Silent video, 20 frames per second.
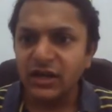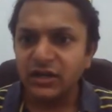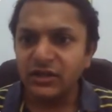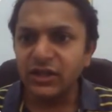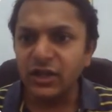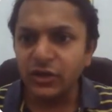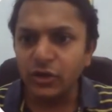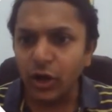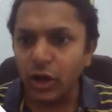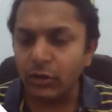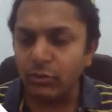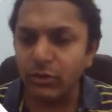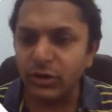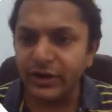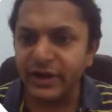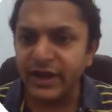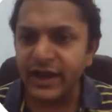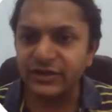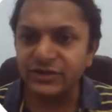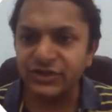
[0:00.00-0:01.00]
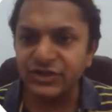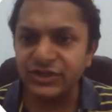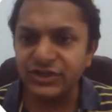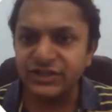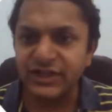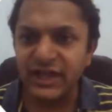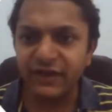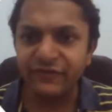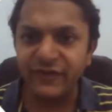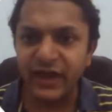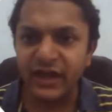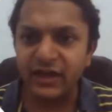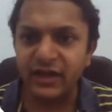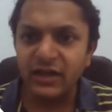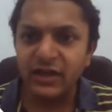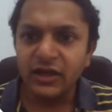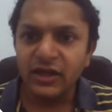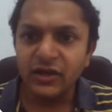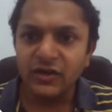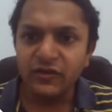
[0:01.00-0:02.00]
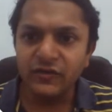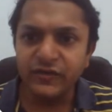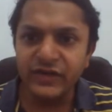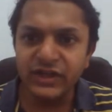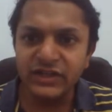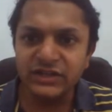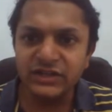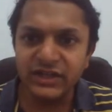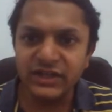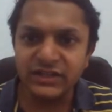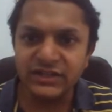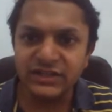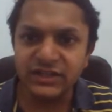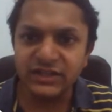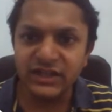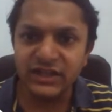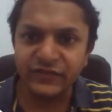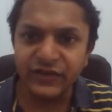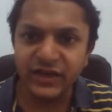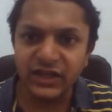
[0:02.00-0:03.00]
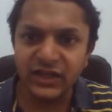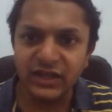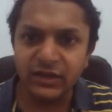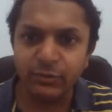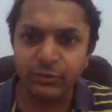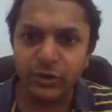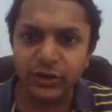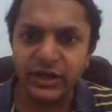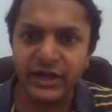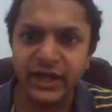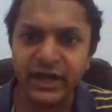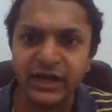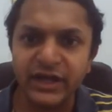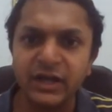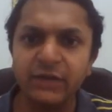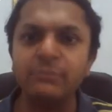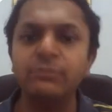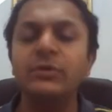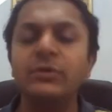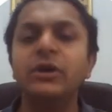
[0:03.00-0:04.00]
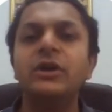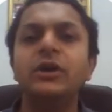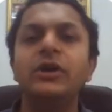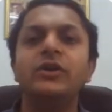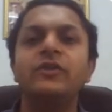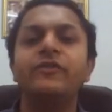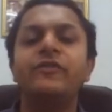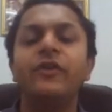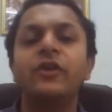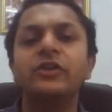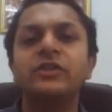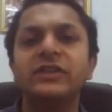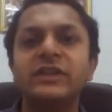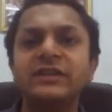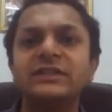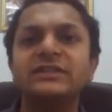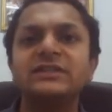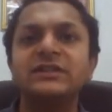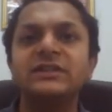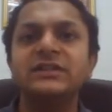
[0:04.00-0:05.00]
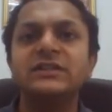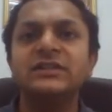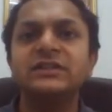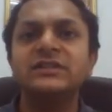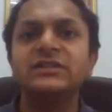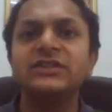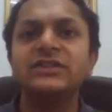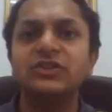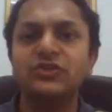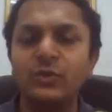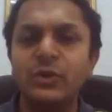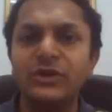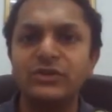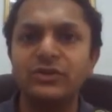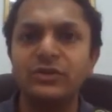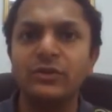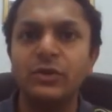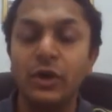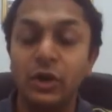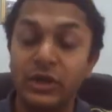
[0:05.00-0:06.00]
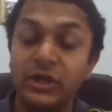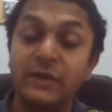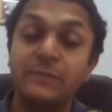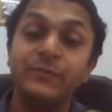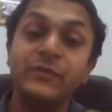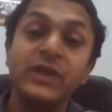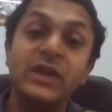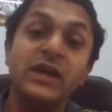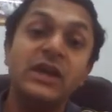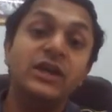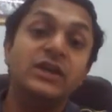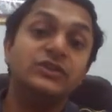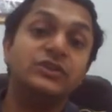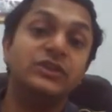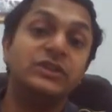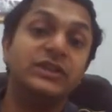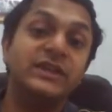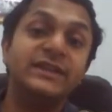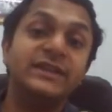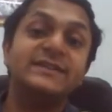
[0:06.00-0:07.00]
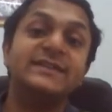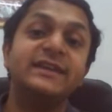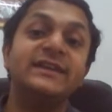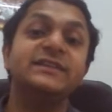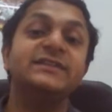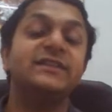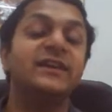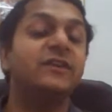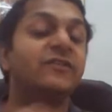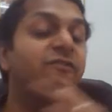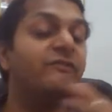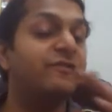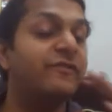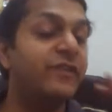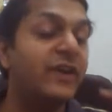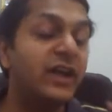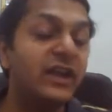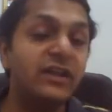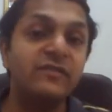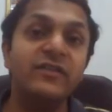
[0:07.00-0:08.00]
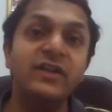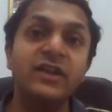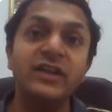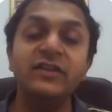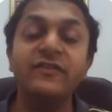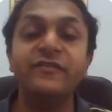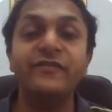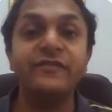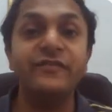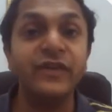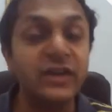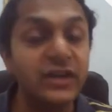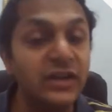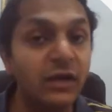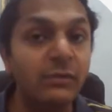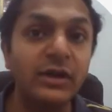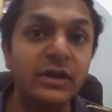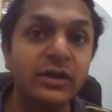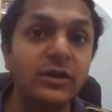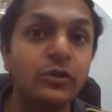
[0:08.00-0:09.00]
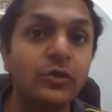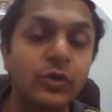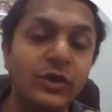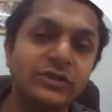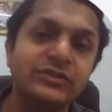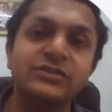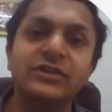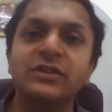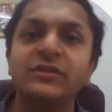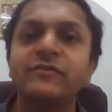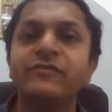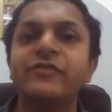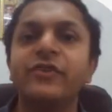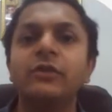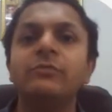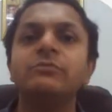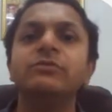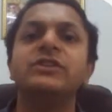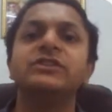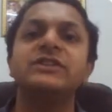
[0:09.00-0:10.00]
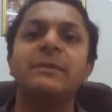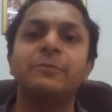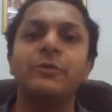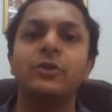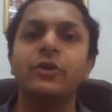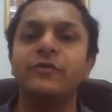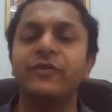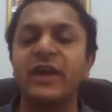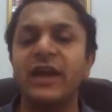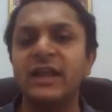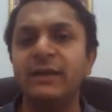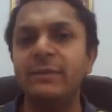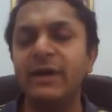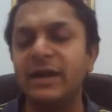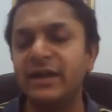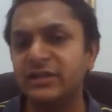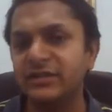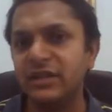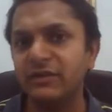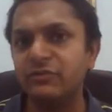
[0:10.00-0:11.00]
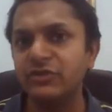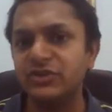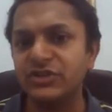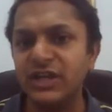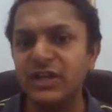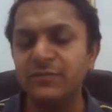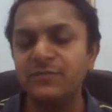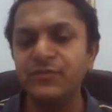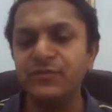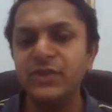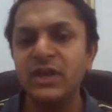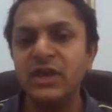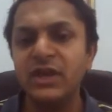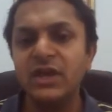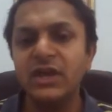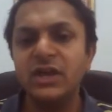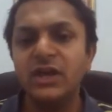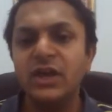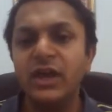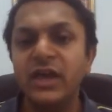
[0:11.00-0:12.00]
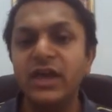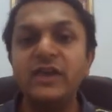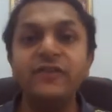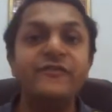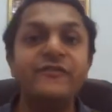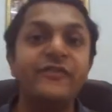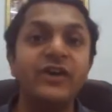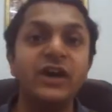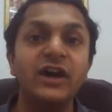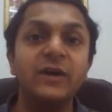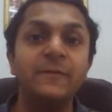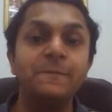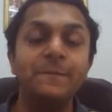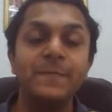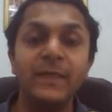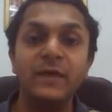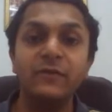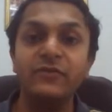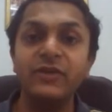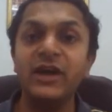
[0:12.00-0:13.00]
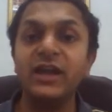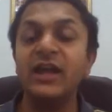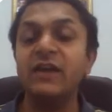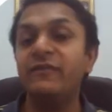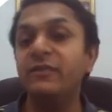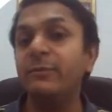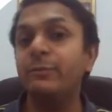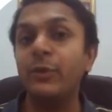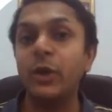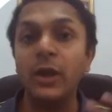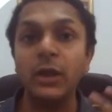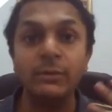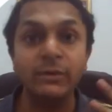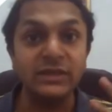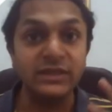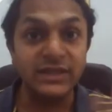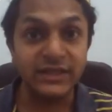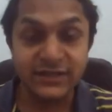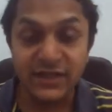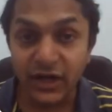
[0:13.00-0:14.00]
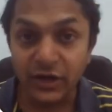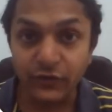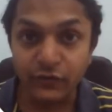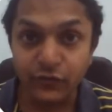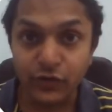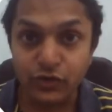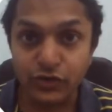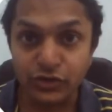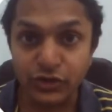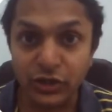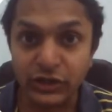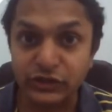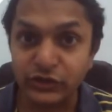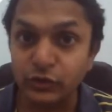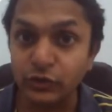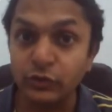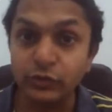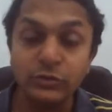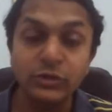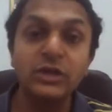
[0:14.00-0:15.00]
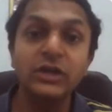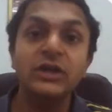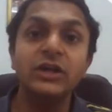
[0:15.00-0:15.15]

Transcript: The normal reaction is Fn, which is the free body diagram for this situation. Okay, so this is a very fundamental question from the chapter of kinematics. I would say if we are having problem in this kind of question also,